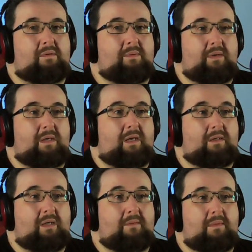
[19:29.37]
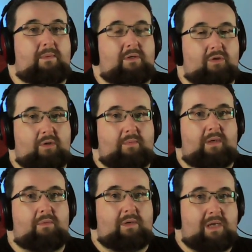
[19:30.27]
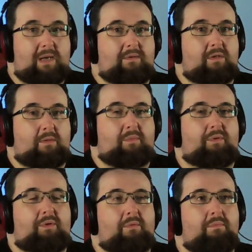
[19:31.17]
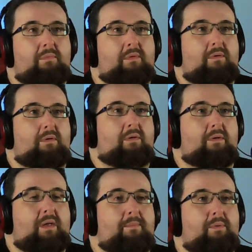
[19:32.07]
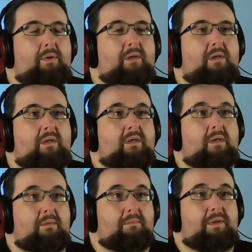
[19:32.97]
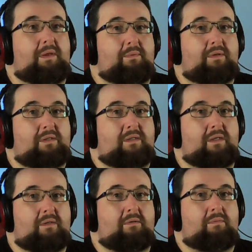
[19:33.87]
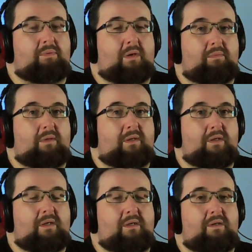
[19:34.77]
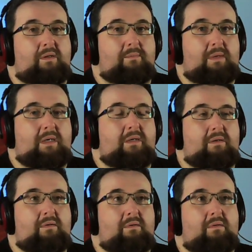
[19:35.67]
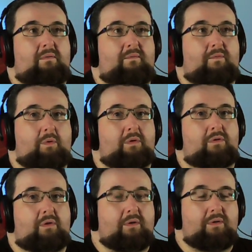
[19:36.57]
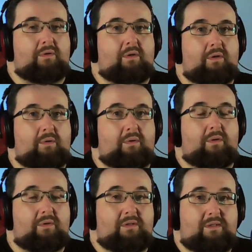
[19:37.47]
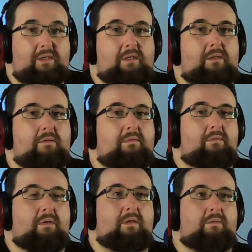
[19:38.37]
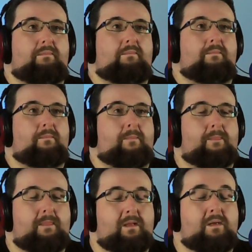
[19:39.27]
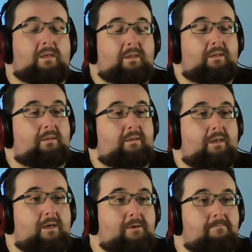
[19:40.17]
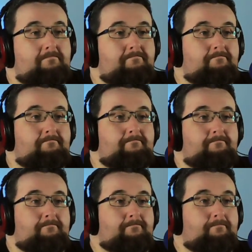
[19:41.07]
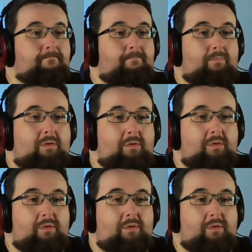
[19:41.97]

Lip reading: and maybe Germany were catching up with them, you know, at that point. But they were still probably the main force on the sea, right? So yeah. Whew.